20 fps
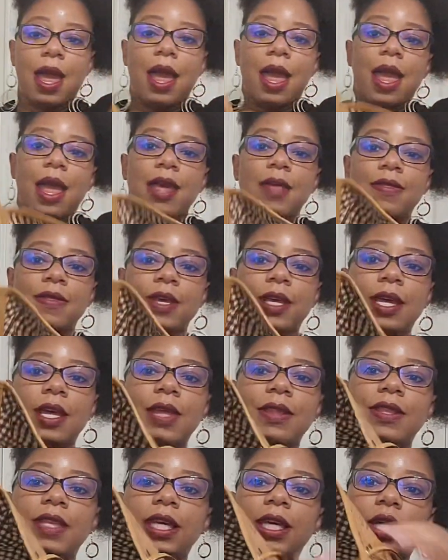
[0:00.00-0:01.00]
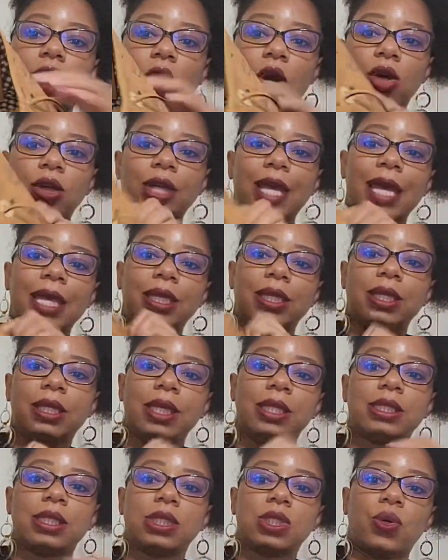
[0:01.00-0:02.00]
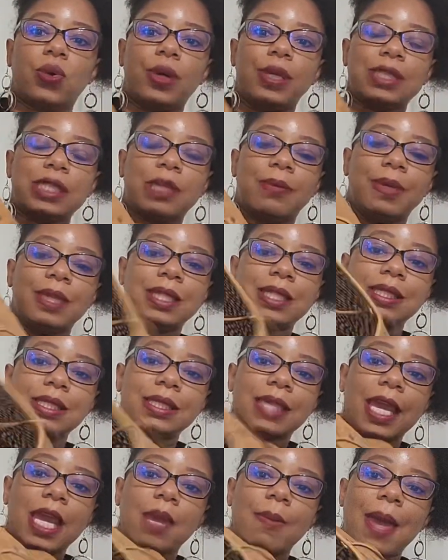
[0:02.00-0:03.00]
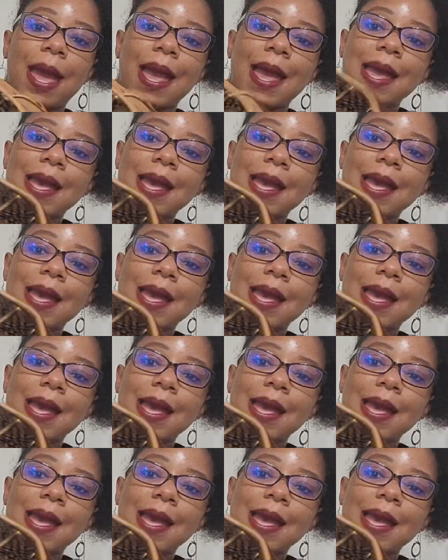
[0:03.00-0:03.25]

And then the cognac Liz is going to be the same